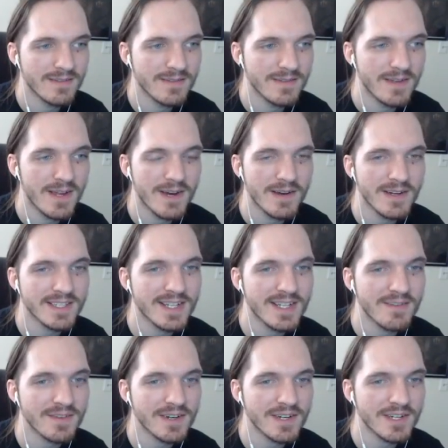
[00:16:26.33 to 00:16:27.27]
No, it's
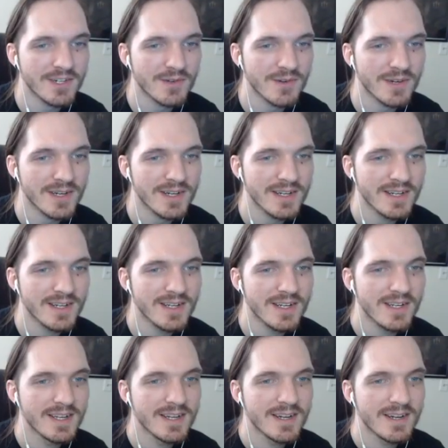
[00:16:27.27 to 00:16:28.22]
not very short.
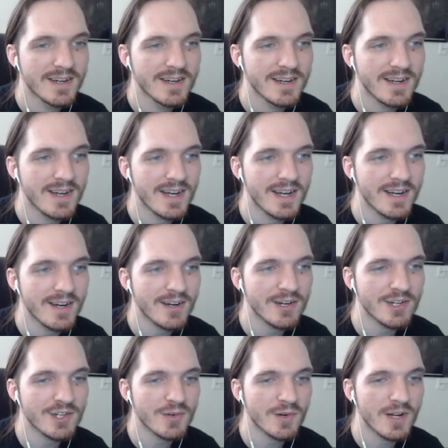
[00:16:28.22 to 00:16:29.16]

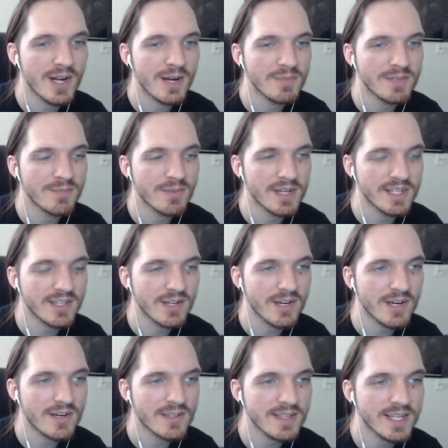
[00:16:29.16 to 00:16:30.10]
Her short hop is pretty
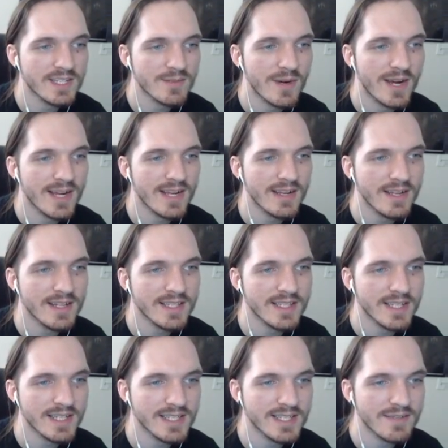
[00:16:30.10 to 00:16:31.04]
tall. That's why it's
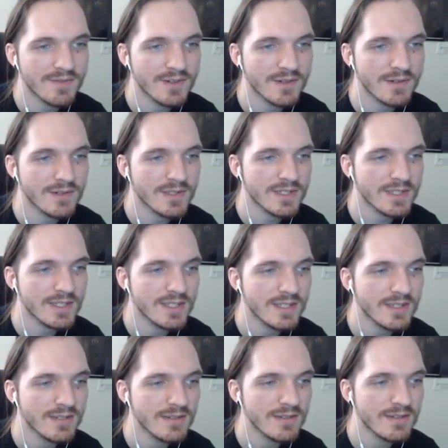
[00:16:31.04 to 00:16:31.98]
like difficult to
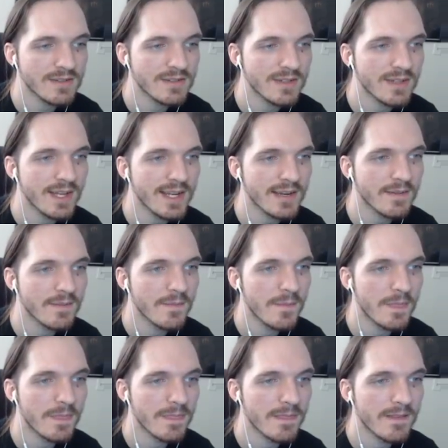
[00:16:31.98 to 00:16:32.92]
do like
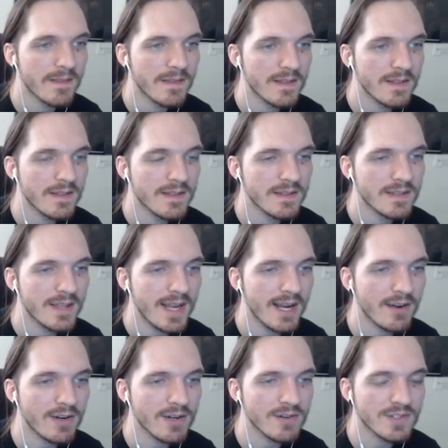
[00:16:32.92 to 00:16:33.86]

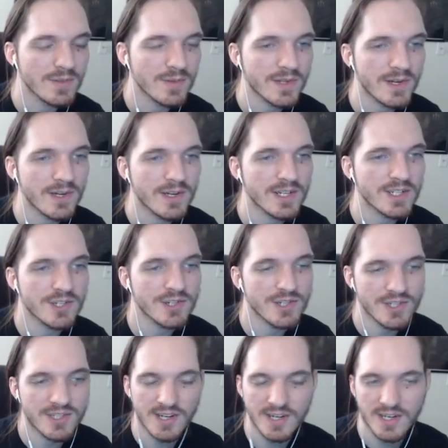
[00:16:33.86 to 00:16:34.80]
aerials with her, because you're
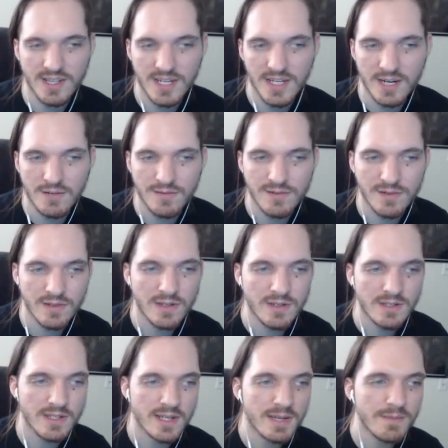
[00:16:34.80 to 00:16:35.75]
just stuck in the air for a
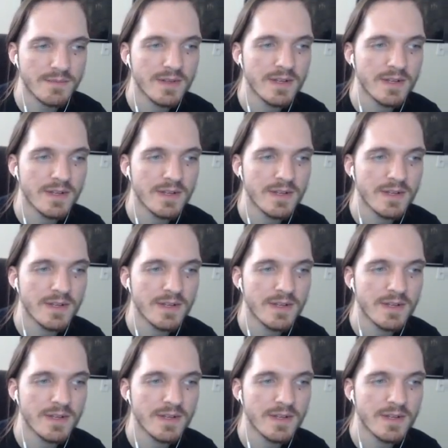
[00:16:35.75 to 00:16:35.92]
long time.